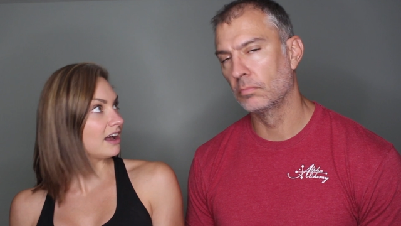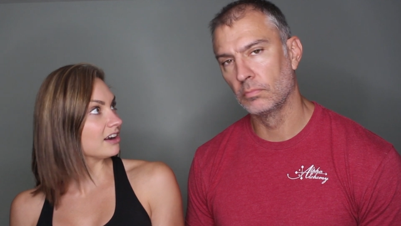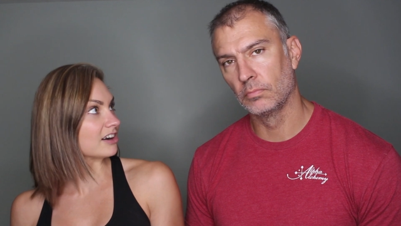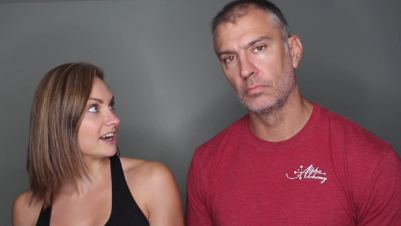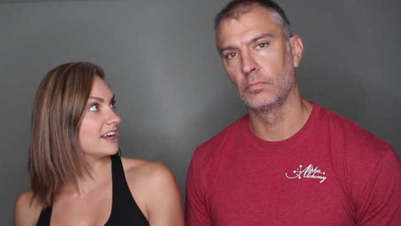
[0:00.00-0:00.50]

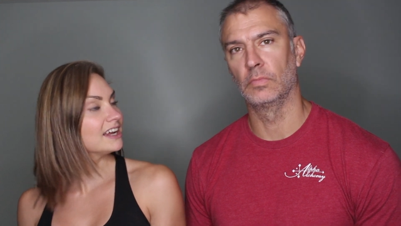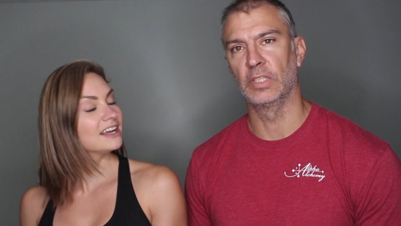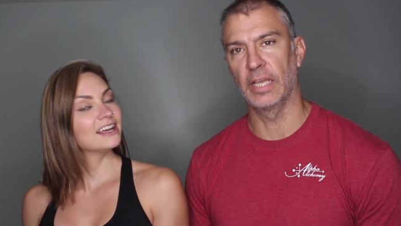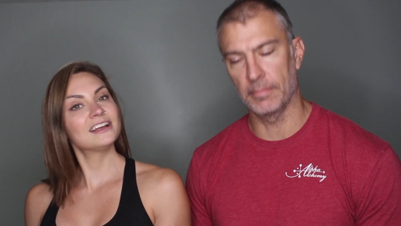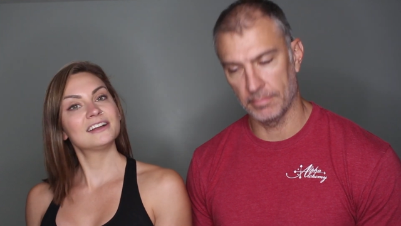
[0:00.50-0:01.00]
Speaker 1: hungry.
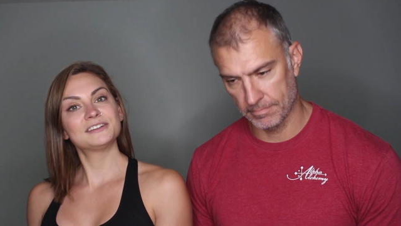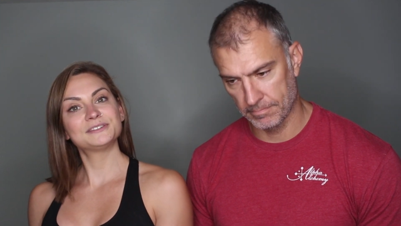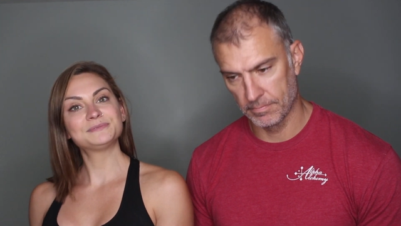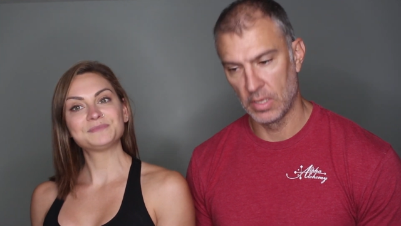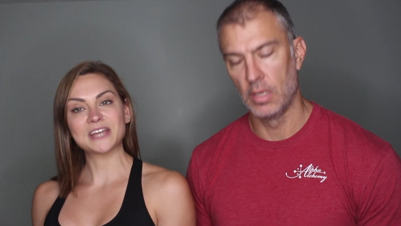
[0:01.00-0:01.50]
Speaker 2: Yep.
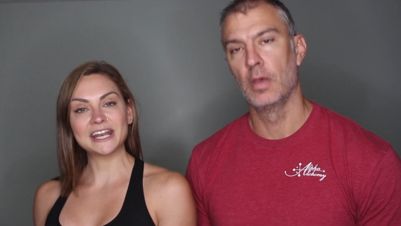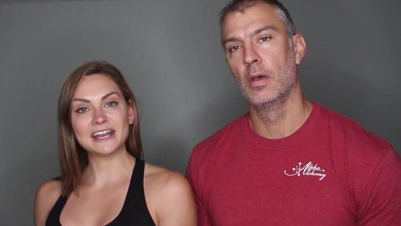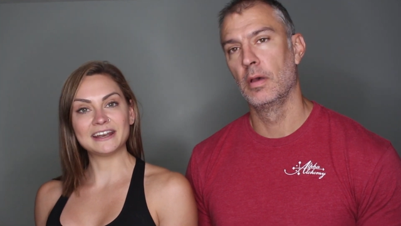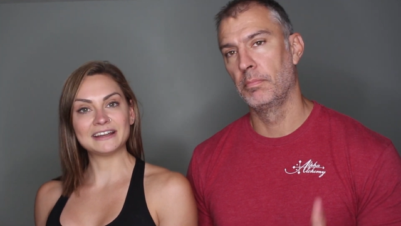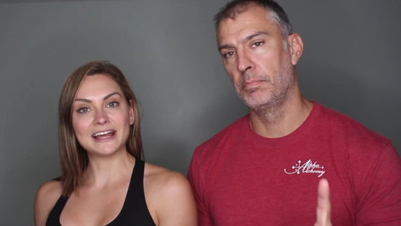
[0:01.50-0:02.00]

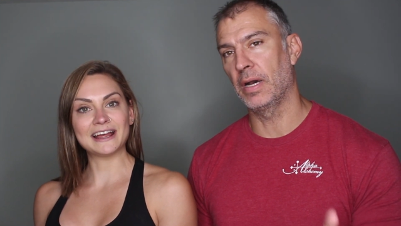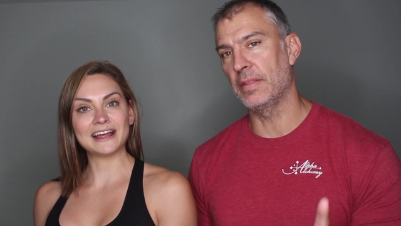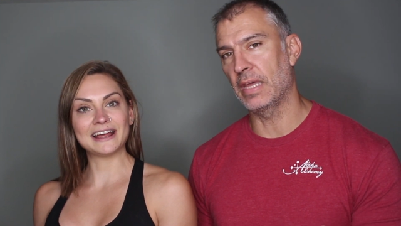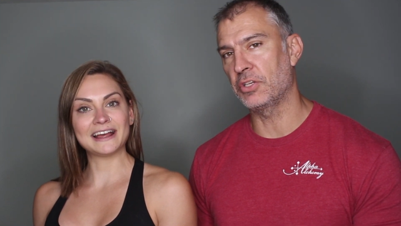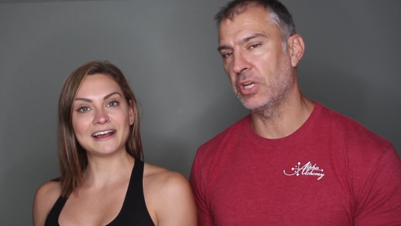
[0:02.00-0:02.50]

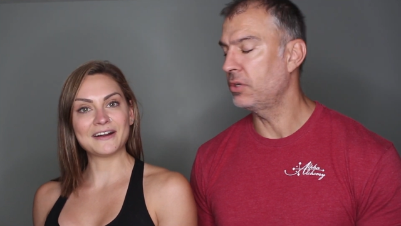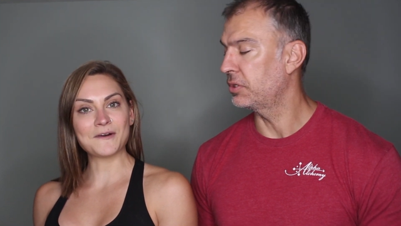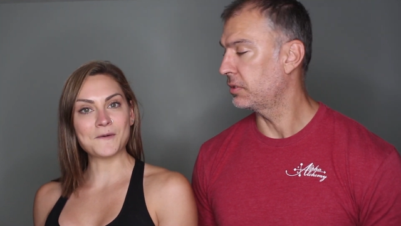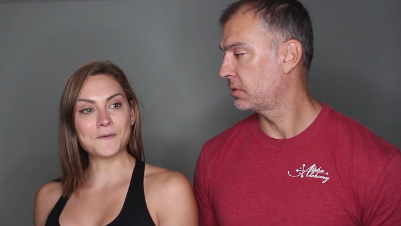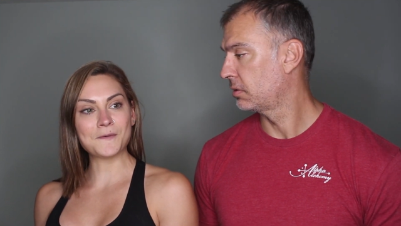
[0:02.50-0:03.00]
But that
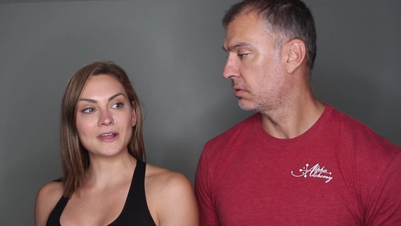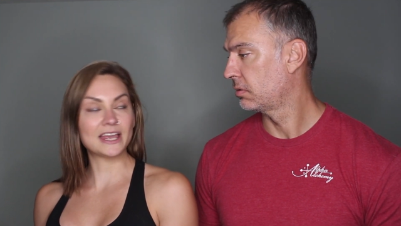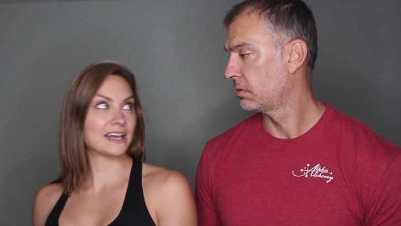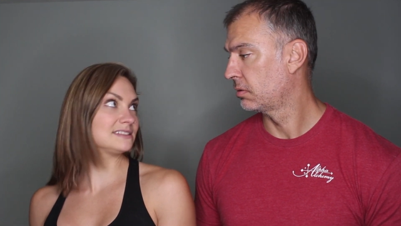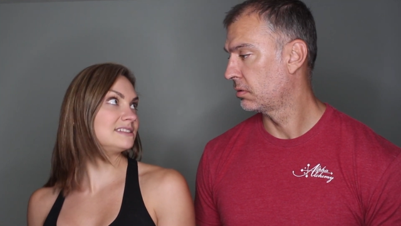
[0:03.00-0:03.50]
changes.
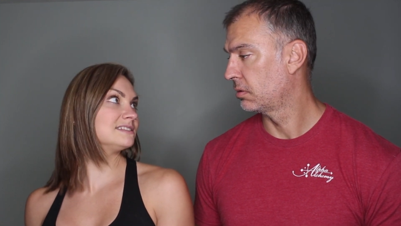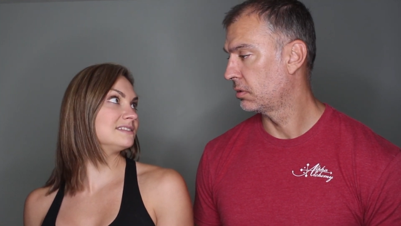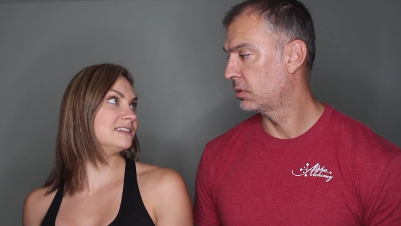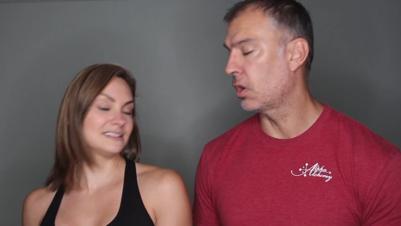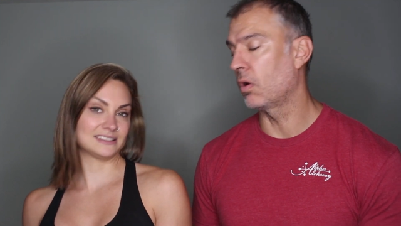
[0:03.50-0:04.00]

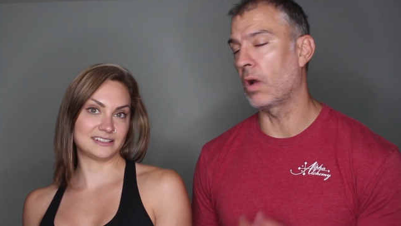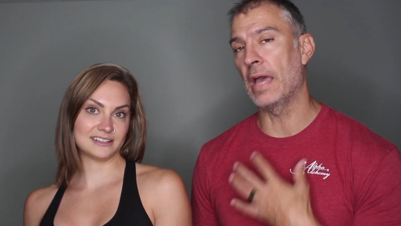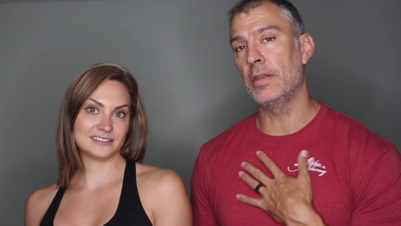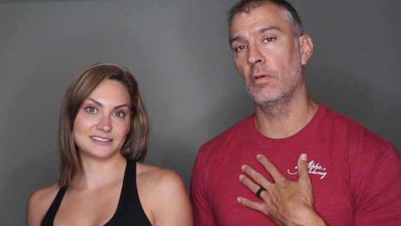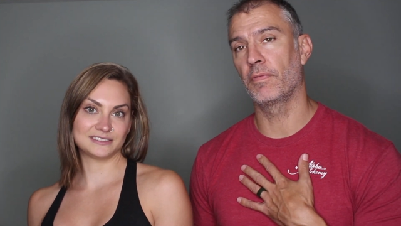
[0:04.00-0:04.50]
Speaker 1: Yes.
Speaker 2: So
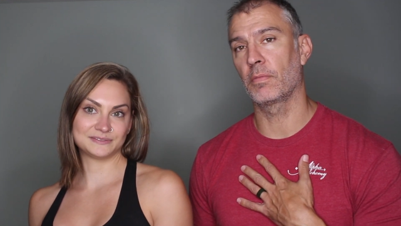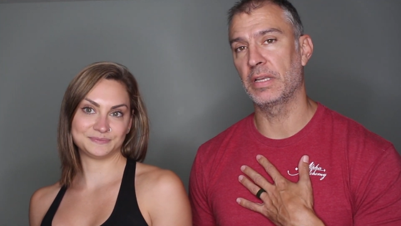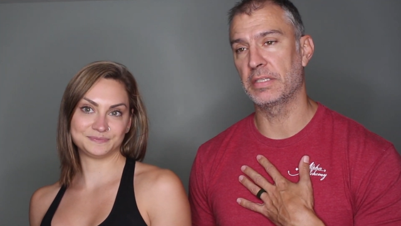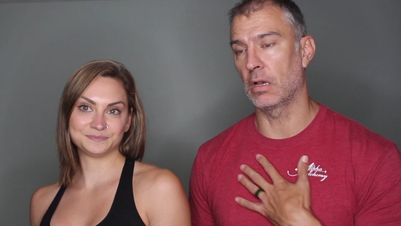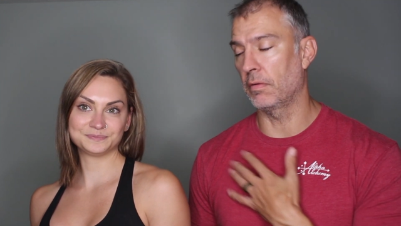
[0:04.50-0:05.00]
I know for
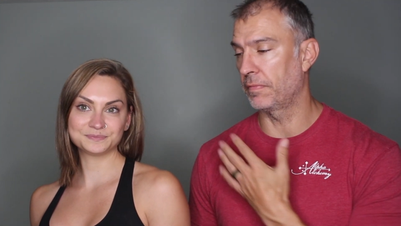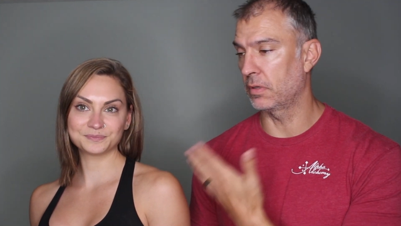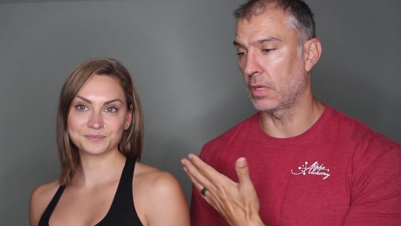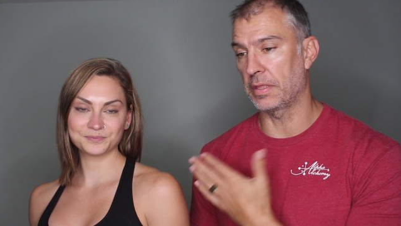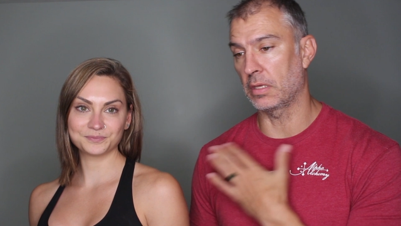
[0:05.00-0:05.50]
myself,
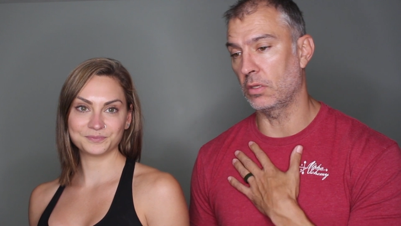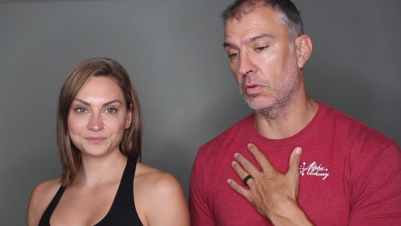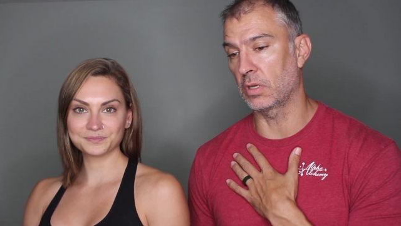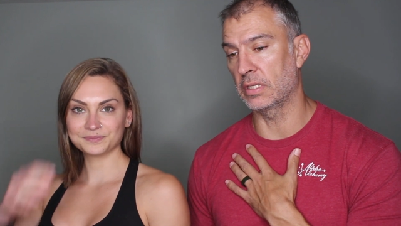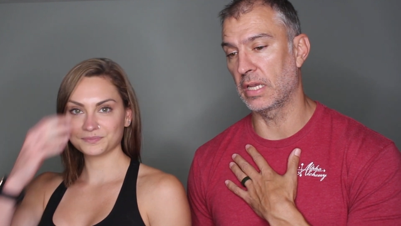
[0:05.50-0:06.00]
and I think
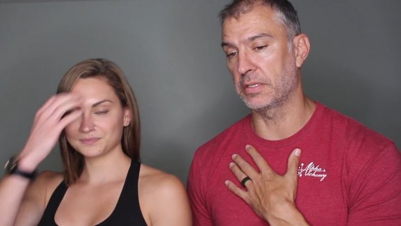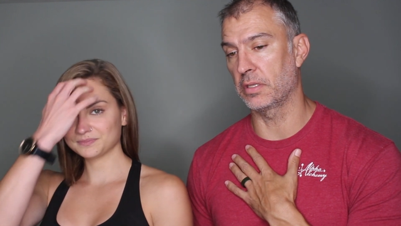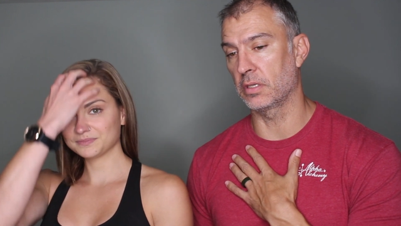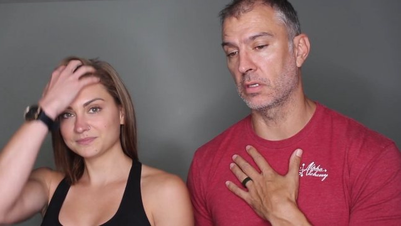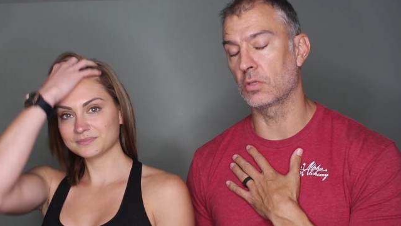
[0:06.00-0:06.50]
you can attest
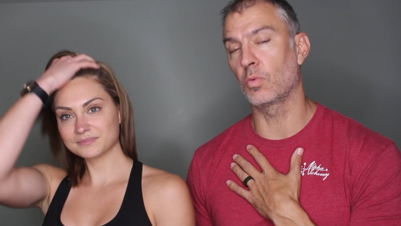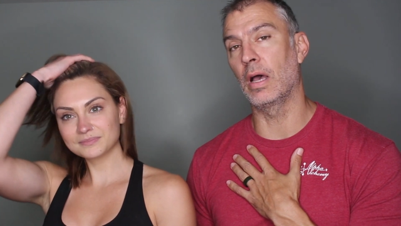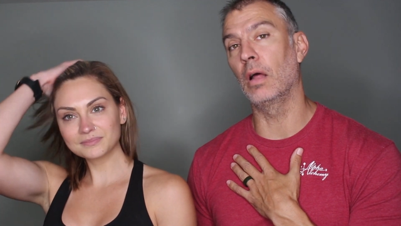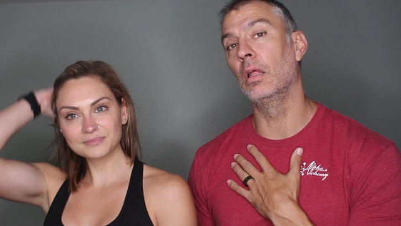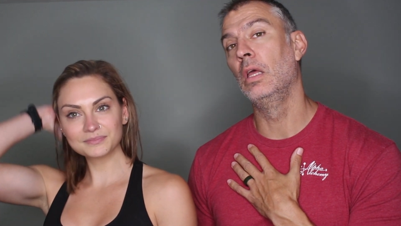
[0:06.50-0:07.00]
to this as
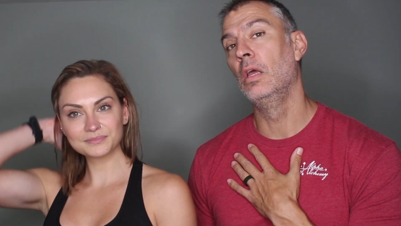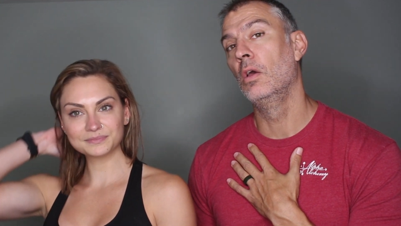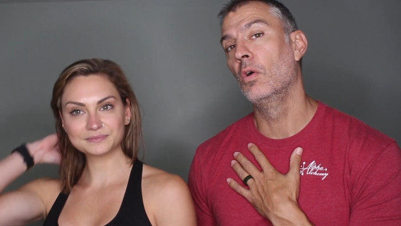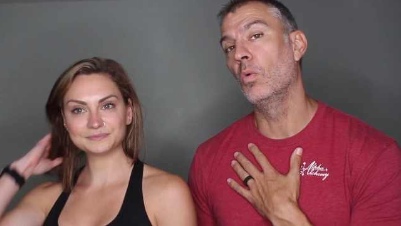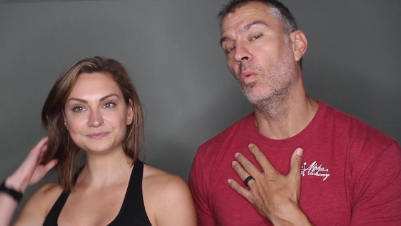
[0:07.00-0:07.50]
well,
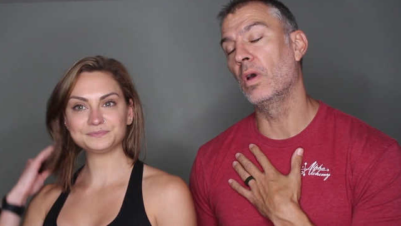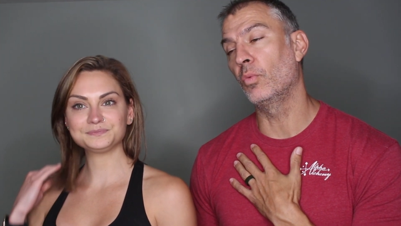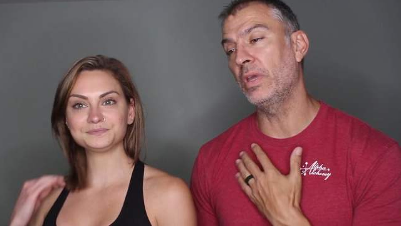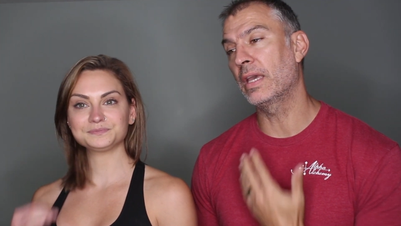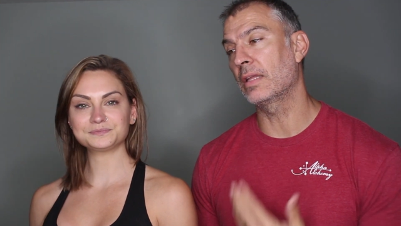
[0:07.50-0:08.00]

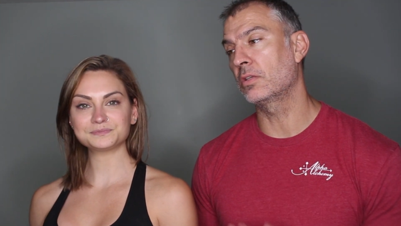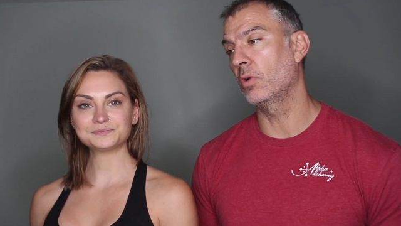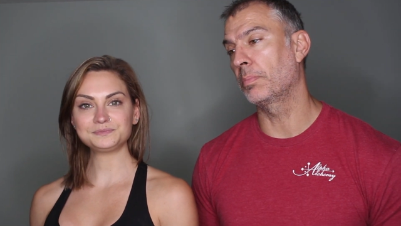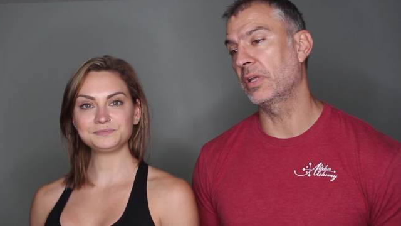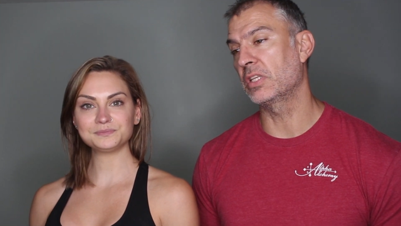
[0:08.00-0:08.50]
when we get
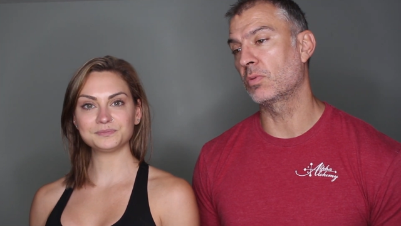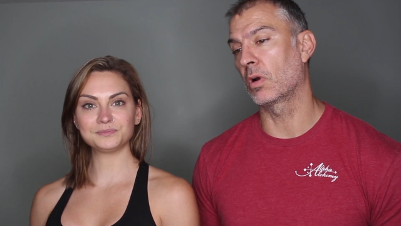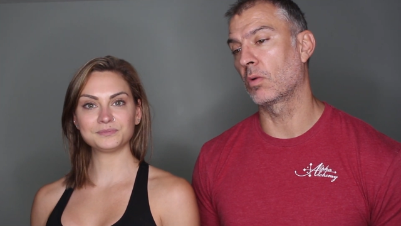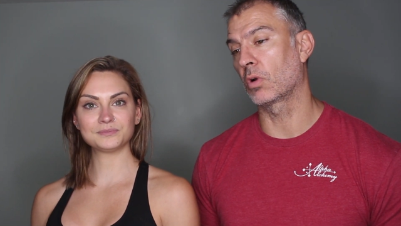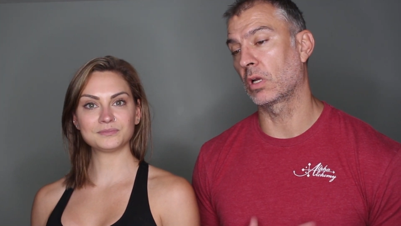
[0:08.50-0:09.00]
to a place
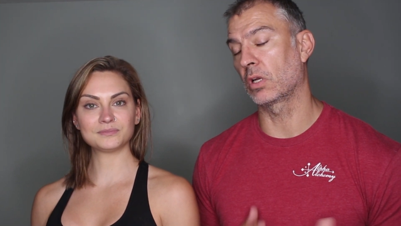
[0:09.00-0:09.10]
where we're